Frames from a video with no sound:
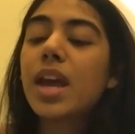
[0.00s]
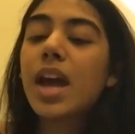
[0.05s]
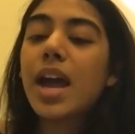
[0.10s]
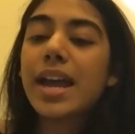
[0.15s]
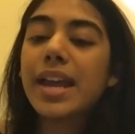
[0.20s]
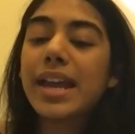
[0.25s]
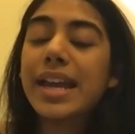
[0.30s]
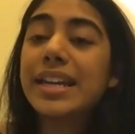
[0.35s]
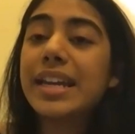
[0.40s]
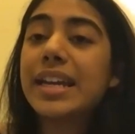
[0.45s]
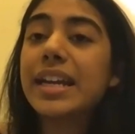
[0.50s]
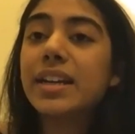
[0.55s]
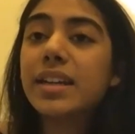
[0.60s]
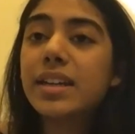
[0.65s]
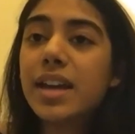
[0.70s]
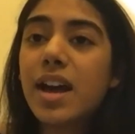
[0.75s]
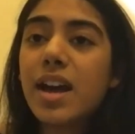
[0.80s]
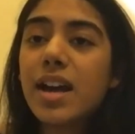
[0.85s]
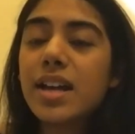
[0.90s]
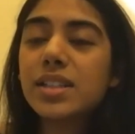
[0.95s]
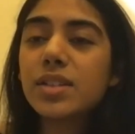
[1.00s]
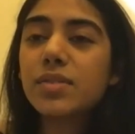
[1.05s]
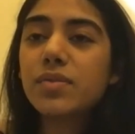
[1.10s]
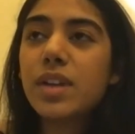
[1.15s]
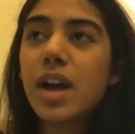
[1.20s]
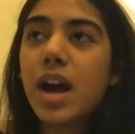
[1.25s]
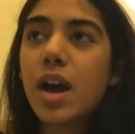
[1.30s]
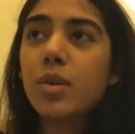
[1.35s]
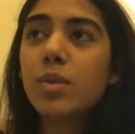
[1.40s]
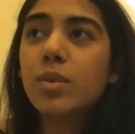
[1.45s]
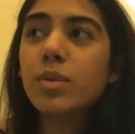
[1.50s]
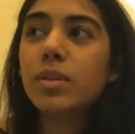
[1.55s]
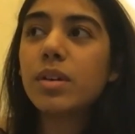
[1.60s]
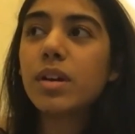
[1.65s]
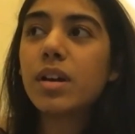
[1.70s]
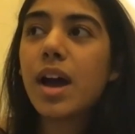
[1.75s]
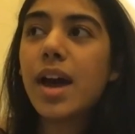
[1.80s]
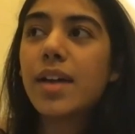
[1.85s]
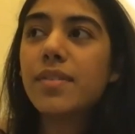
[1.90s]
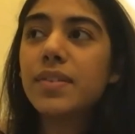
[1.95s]
in India as of now,
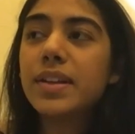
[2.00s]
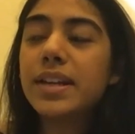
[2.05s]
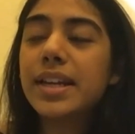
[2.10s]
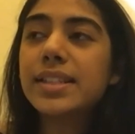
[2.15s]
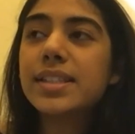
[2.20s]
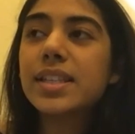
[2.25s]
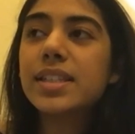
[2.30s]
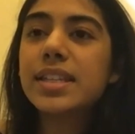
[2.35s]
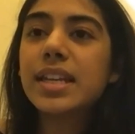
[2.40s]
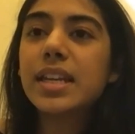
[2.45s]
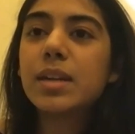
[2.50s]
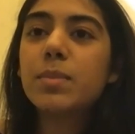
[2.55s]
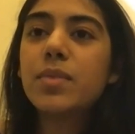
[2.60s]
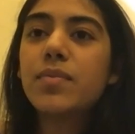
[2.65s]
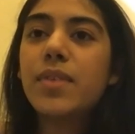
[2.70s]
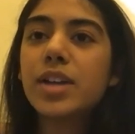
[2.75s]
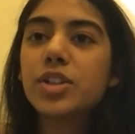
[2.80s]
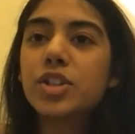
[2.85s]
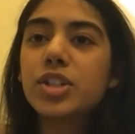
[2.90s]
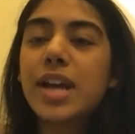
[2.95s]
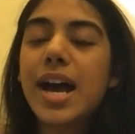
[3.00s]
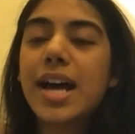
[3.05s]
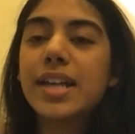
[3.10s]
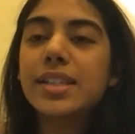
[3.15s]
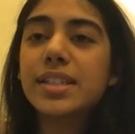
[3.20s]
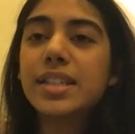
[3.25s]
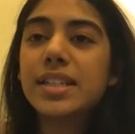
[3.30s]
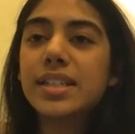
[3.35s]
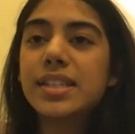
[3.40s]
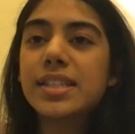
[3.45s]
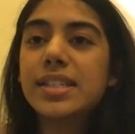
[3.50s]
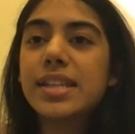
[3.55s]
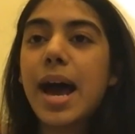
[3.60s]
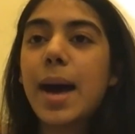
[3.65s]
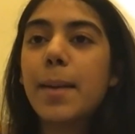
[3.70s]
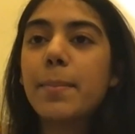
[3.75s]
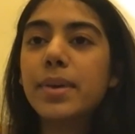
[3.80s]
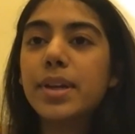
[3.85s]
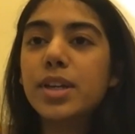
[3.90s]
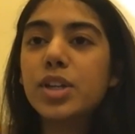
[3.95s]
I feel like sustainable fashion hasn't
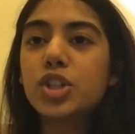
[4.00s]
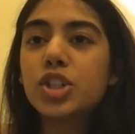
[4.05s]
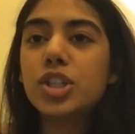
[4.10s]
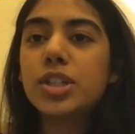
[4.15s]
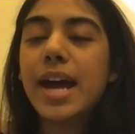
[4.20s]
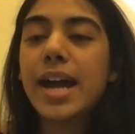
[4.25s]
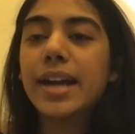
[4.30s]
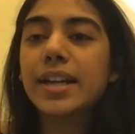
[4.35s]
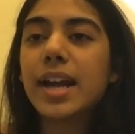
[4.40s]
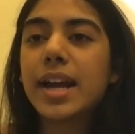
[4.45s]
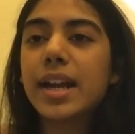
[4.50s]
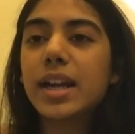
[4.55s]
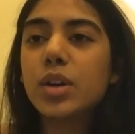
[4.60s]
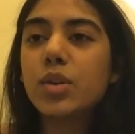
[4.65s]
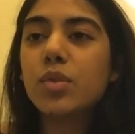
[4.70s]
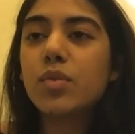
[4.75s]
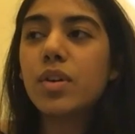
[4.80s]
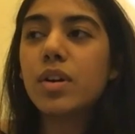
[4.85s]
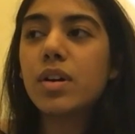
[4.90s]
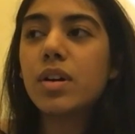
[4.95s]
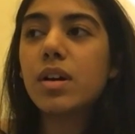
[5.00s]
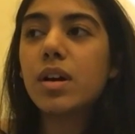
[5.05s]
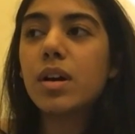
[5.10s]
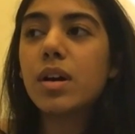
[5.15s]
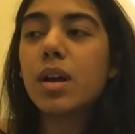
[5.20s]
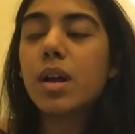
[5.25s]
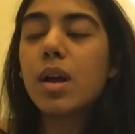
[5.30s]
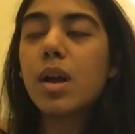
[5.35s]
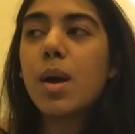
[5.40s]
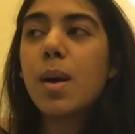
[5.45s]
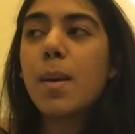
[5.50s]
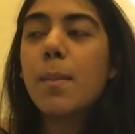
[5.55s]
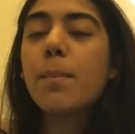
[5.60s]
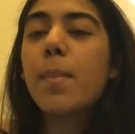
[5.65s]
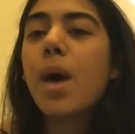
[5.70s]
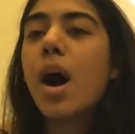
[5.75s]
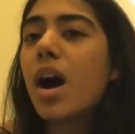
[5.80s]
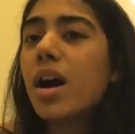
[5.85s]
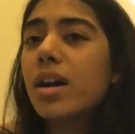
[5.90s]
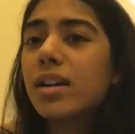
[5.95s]
established that kind of a
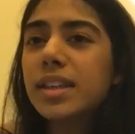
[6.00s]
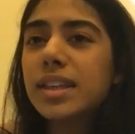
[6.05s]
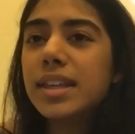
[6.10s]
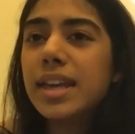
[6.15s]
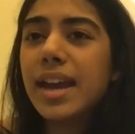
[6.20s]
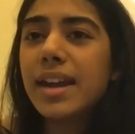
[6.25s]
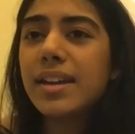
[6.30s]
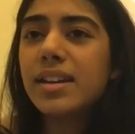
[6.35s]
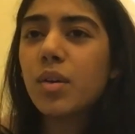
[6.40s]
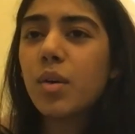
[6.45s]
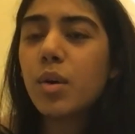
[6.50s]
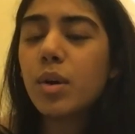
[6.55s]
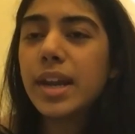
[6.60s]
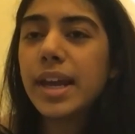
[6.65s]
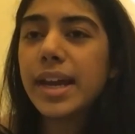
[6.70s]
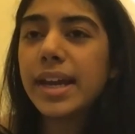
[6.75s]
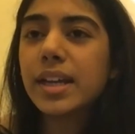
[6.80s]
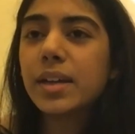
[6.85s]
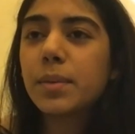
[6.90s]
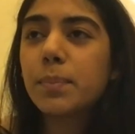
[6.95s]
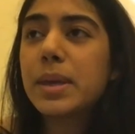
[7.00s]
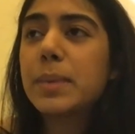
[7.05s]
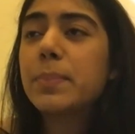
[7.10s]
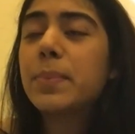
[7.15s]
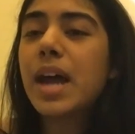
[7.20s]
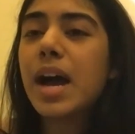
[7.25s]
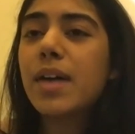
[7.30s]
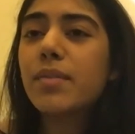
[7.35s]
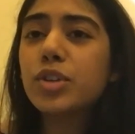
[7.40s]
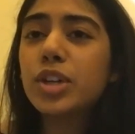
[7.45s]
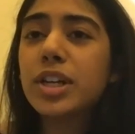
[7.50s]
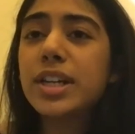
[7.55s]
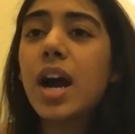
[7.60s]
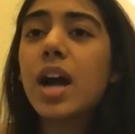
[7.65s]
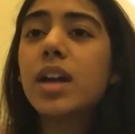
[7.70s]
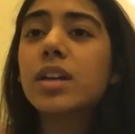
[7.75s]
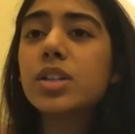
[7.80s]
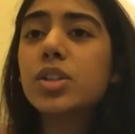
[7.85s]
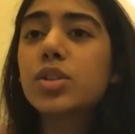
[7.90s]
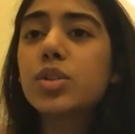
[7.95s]
mark yet, or like people haven't really
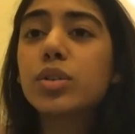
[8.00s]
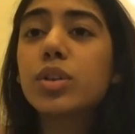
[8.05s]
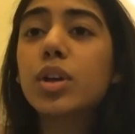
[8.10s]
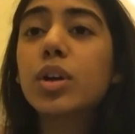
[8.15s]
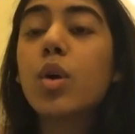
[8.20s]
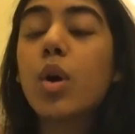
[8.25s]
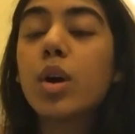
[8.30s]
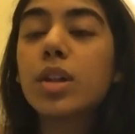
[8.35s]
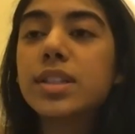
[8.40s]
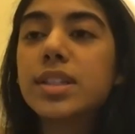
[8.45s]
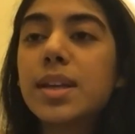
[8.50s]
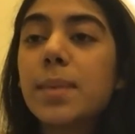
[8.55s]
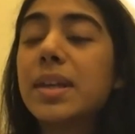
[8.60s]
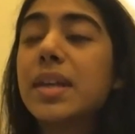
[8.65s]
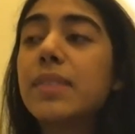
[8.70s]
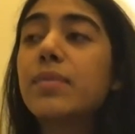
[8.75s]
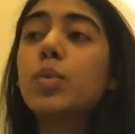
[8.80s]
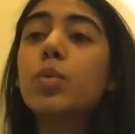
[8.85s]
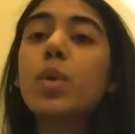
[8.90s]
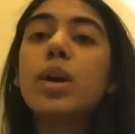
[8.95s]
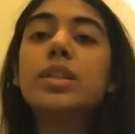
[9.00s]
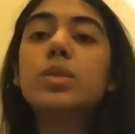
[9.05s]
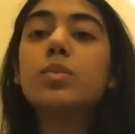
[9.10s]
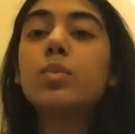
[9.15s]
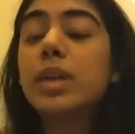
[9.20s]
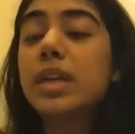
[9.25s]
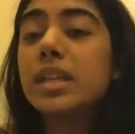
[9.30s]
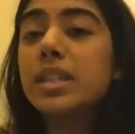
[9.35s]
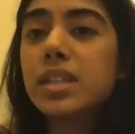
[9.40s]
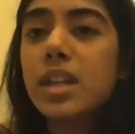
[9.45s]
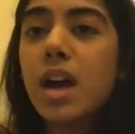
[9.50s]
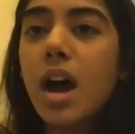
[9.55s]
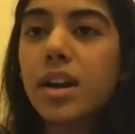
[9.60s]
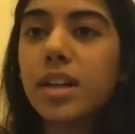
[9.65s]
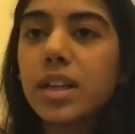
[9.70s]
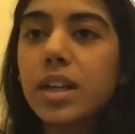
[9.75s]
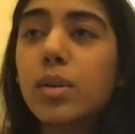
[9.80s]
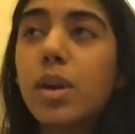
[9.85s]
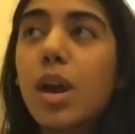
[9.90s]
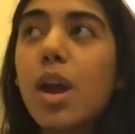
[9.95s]
understood the concept. Even once we
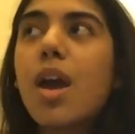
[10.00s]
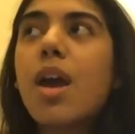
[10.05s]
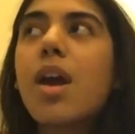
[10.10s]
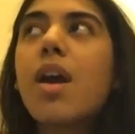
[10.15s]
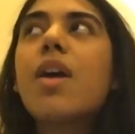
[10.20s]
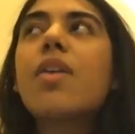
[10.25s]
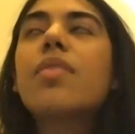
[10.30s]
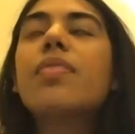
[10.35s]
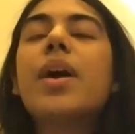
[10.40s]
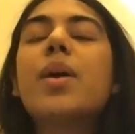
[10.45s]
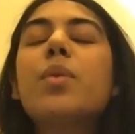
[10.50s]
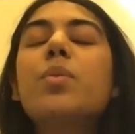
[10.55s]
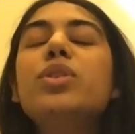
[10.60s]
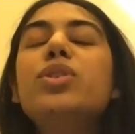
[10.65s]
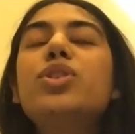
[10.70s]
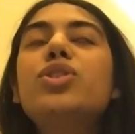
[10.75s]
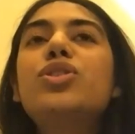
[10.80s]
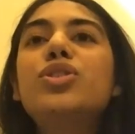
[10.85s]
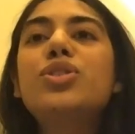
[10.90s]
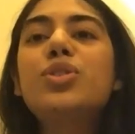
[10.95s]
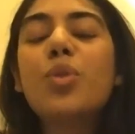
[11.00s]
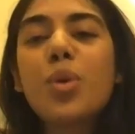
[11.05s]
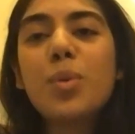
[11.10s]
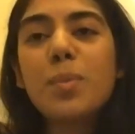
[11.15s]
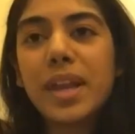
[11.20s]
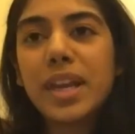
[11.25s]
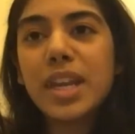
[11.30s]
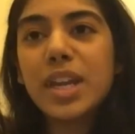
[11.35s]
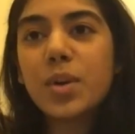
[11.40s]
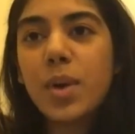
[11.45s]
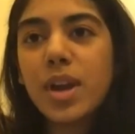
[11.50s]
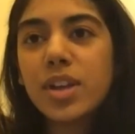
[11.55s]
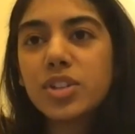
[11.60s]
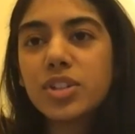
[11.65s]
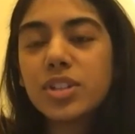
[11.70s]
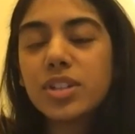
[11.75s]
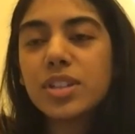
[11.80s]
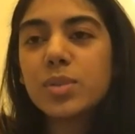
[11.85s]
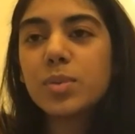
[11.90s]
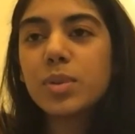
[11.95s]
started, there was so many
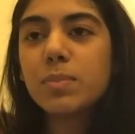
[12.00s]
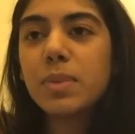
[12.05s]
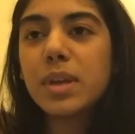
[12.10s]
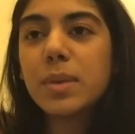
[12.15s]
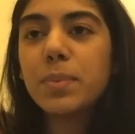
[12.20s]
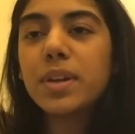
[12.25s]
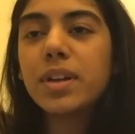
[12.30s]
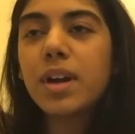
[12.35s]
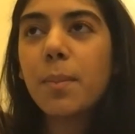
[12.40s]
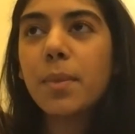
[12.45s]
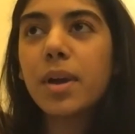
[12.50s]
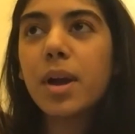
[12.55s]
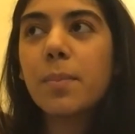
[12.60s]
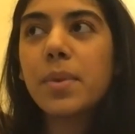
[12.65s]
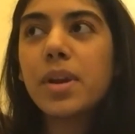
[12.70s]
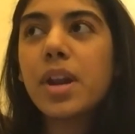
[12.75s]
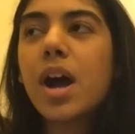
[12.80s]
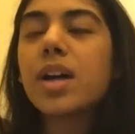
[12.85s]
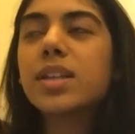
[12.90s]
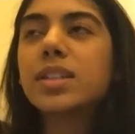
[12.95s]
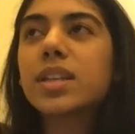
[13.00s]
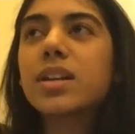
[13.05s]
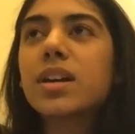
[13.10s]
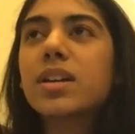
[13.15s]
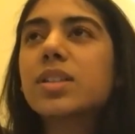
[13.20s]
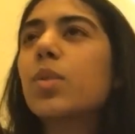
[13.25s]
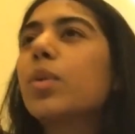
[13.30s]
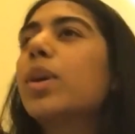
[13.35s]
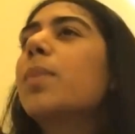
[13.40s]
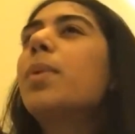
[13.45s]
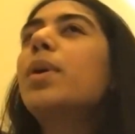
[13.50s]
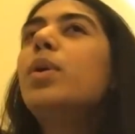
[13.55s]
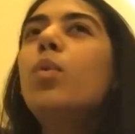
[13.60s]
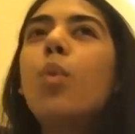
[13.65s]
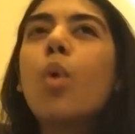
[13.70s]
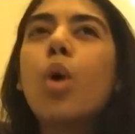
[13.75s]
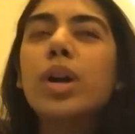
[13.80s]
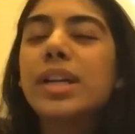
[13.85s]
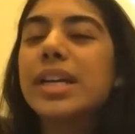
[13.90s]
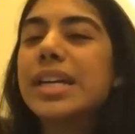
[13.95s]
questions with people coming up and asking us, okay, but
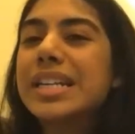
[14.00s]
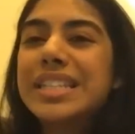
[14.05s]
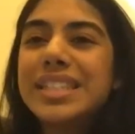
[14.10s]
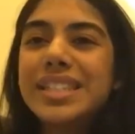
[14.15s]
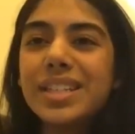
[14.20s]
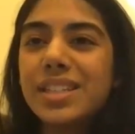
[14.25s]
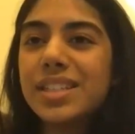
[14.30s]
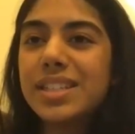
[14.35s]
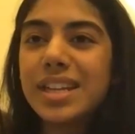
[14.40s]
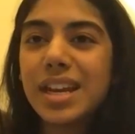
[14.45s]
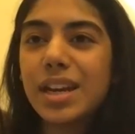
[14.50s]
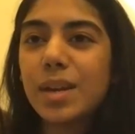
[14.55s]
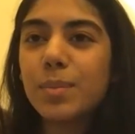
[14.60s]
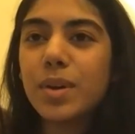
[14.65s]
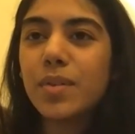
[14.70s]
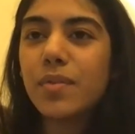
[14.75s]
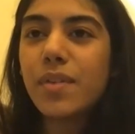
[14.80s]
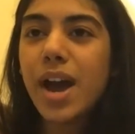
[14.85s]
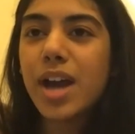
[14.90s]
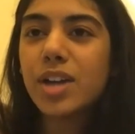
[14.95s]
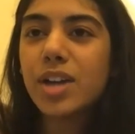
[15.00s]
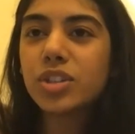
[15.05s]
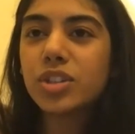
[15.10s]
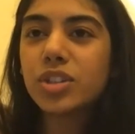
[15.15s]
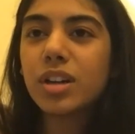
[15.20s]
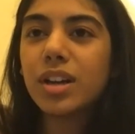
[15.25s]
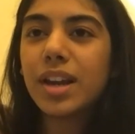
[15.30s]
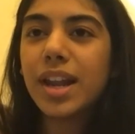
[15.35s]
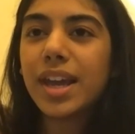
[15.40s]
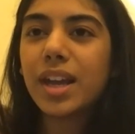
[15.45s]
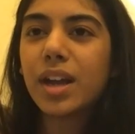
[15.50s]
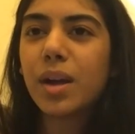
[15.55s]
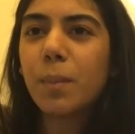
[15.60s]
what is sustainable fashion? Like,